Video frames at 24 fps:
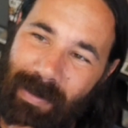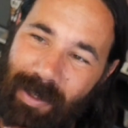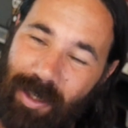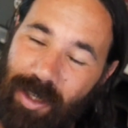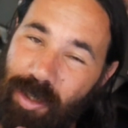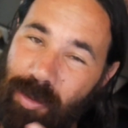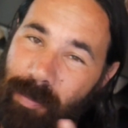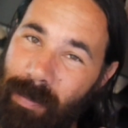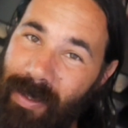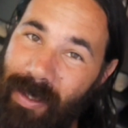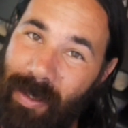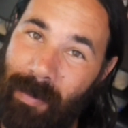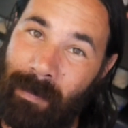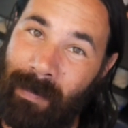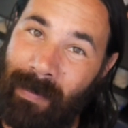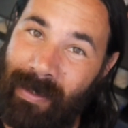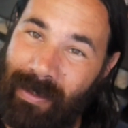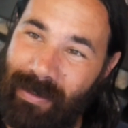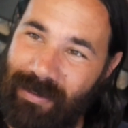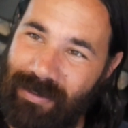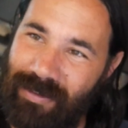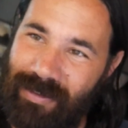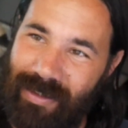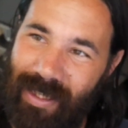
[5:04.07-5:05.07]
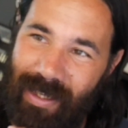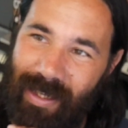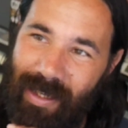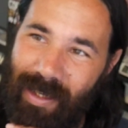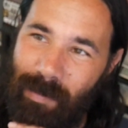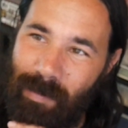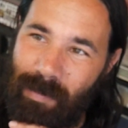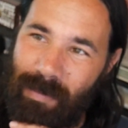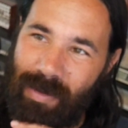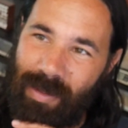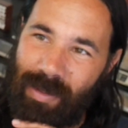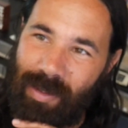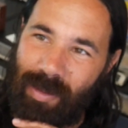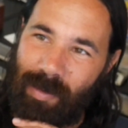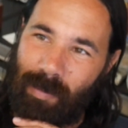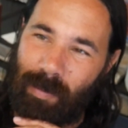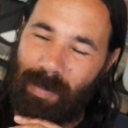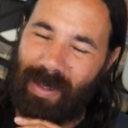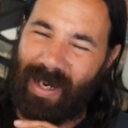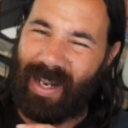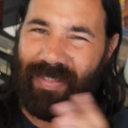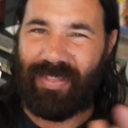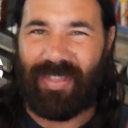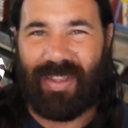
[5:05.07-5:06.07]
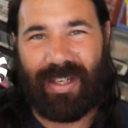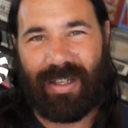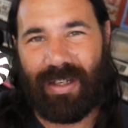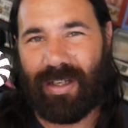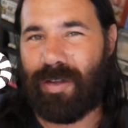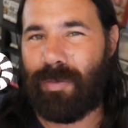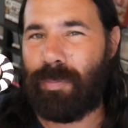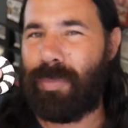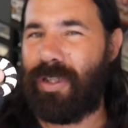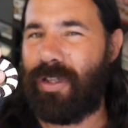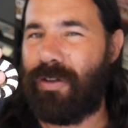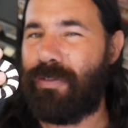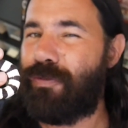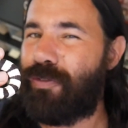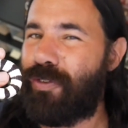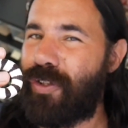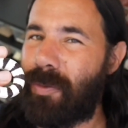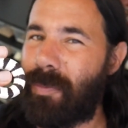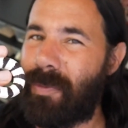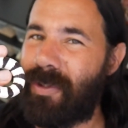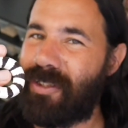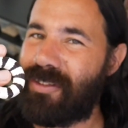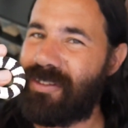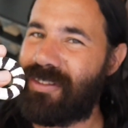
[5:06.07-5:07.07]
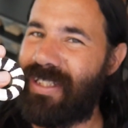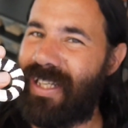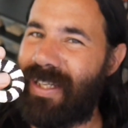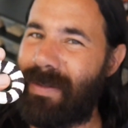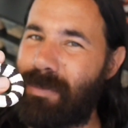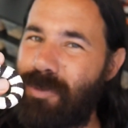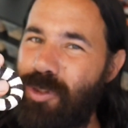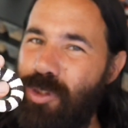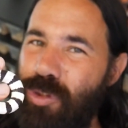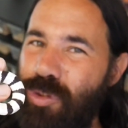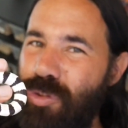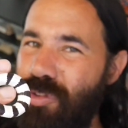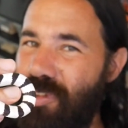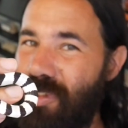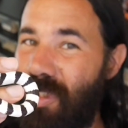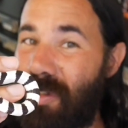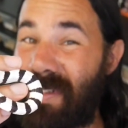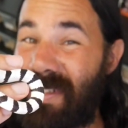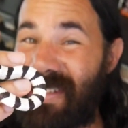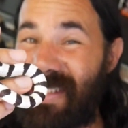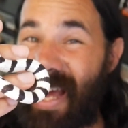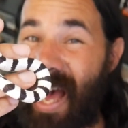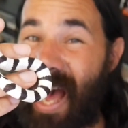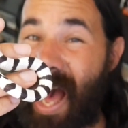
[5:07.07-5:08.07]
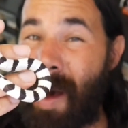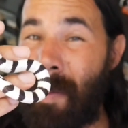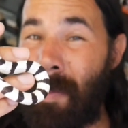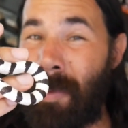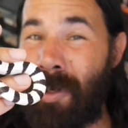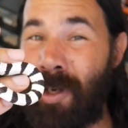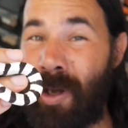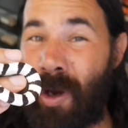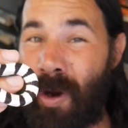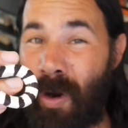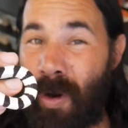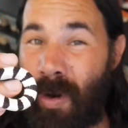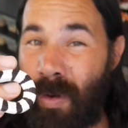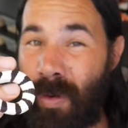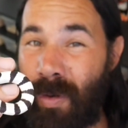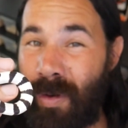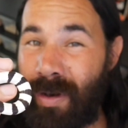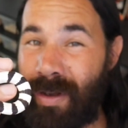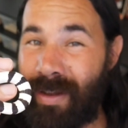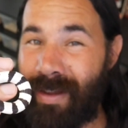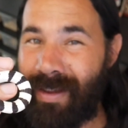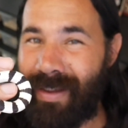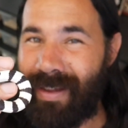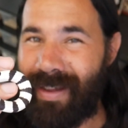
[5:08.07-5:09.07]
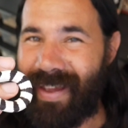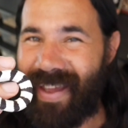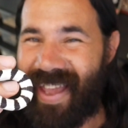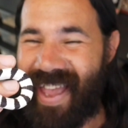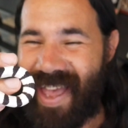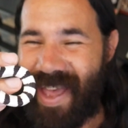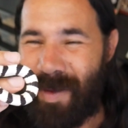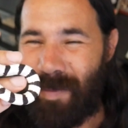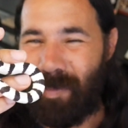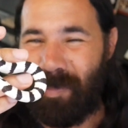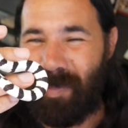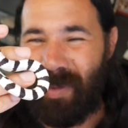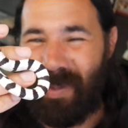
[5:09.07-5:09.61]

it could be a male's name, but I think it could be a female's name too, so Domino and